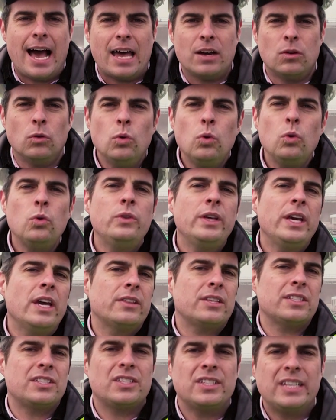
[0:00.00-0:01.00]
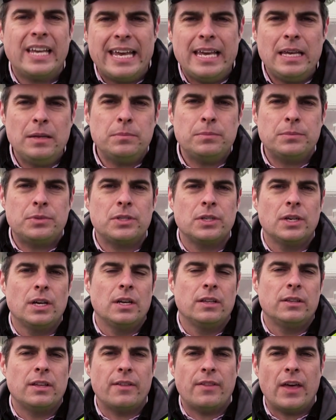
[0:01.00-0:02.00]
and all the other schemes
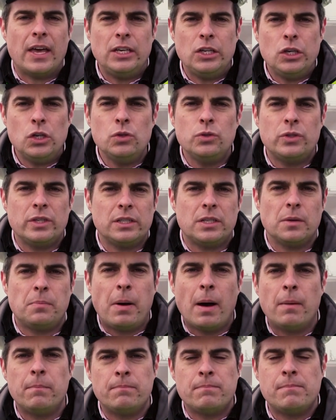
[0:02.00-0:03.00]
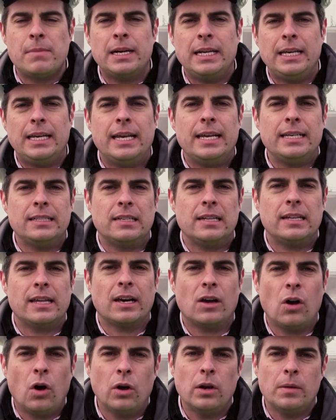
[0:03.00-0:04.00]
that they're using to pump money into
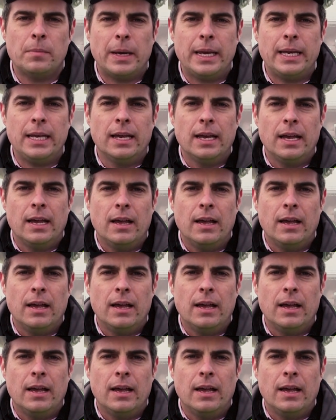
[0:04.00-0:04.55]
the economy,